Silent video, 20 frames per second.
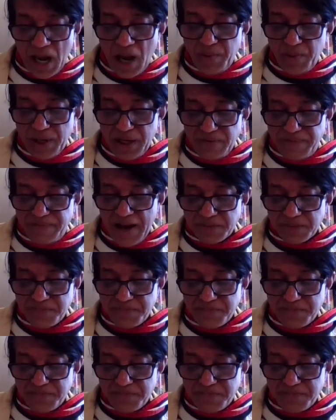I will in fact
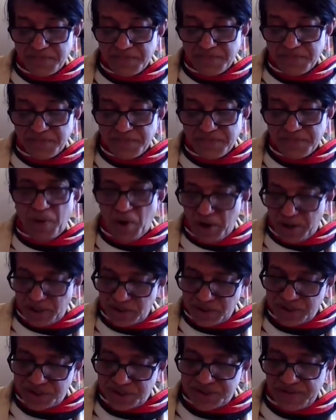make some quick
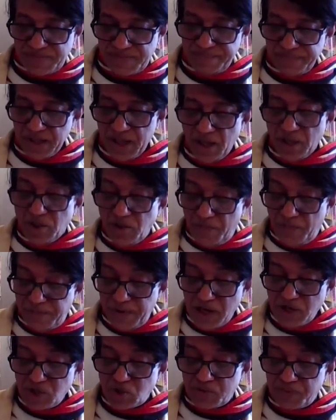points. The
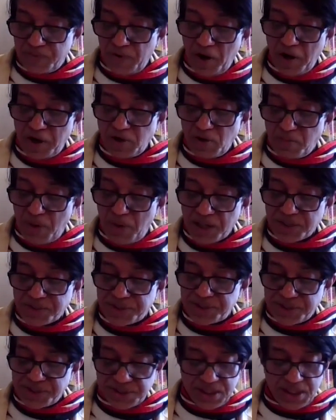French
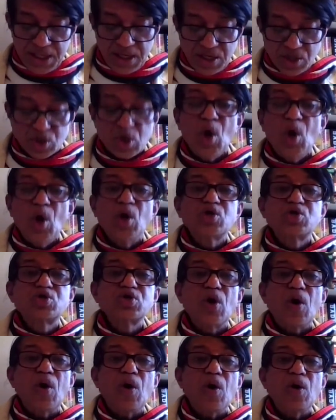Freudo-Marxist theorist
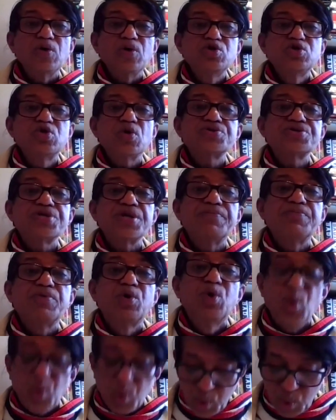Jean-Joseph
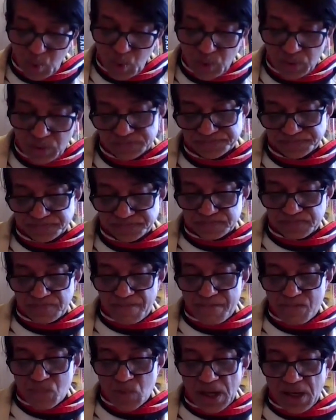Goux,
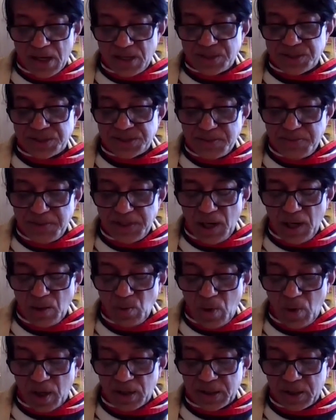in his
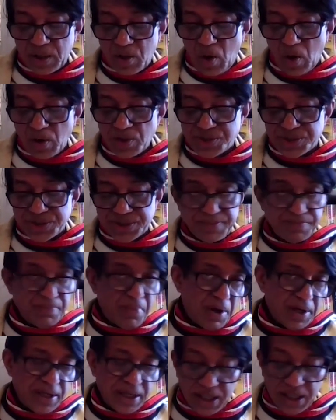seminal work called
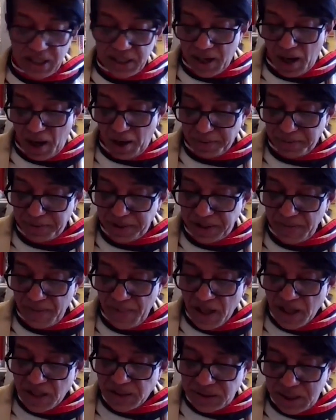Symbolic Economy,
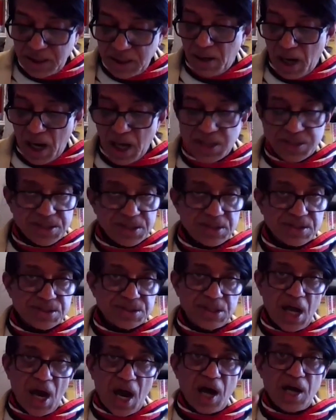
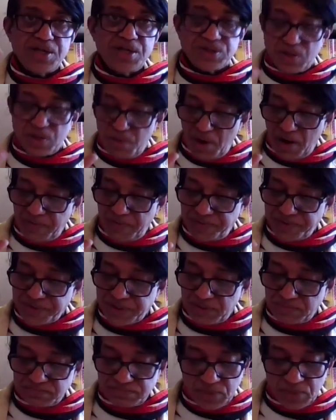theorizes the
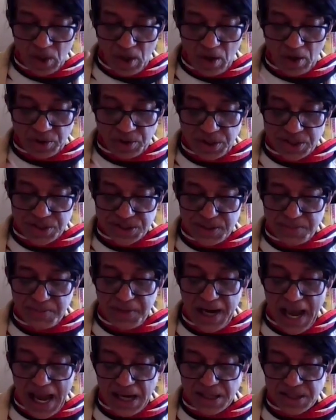isomorphism or the
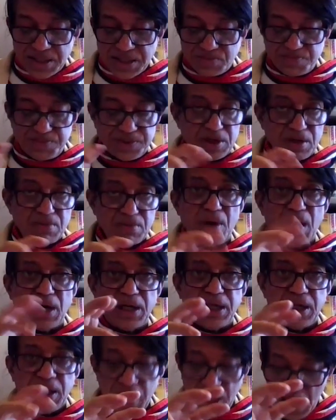similarities between
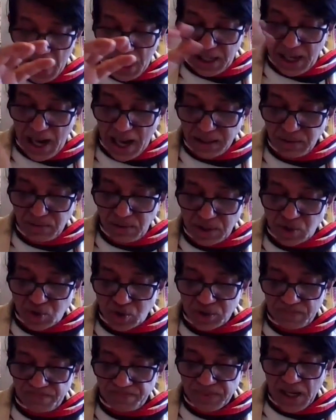money and
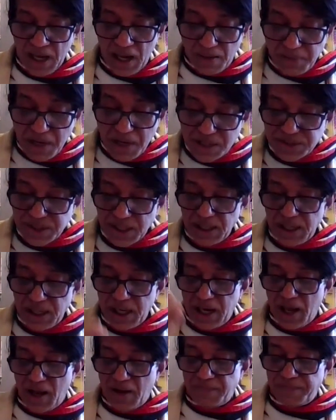language.
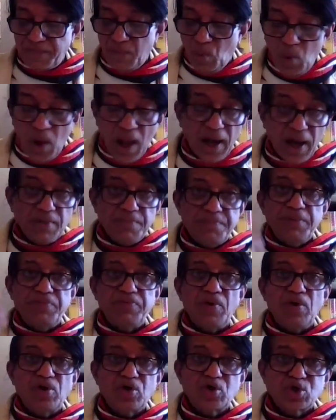Amazingly enough, well
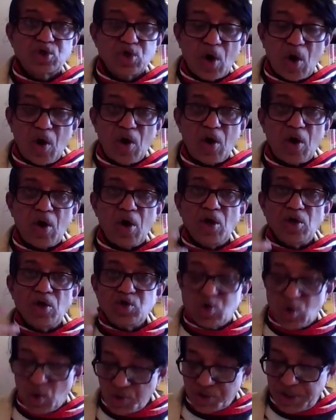before Jean
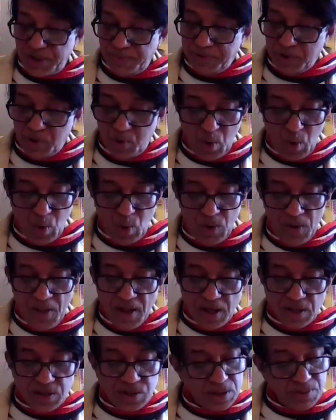Joseph Goux,
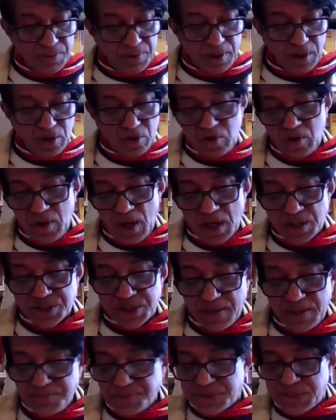Jivanananda
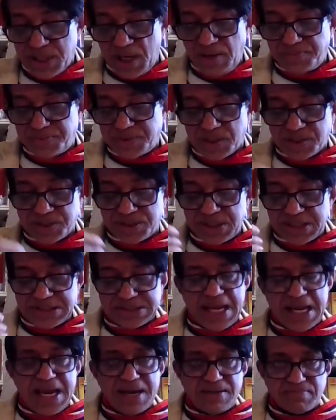Das himself does the
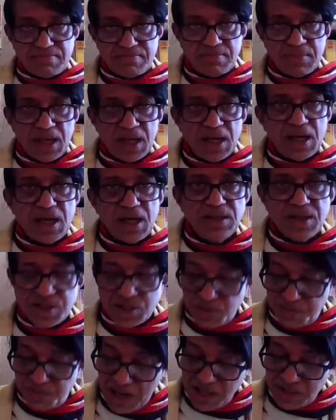same in the
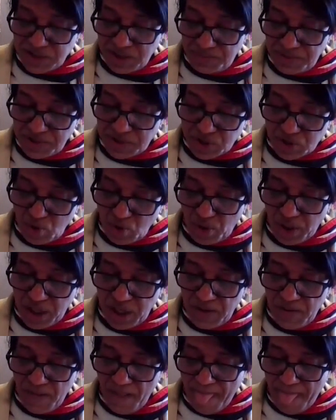space of a
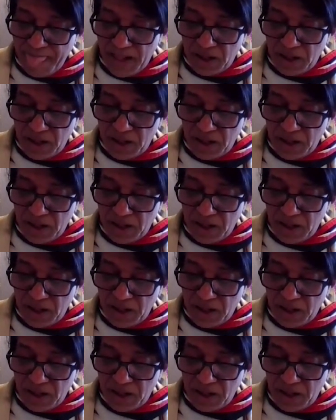story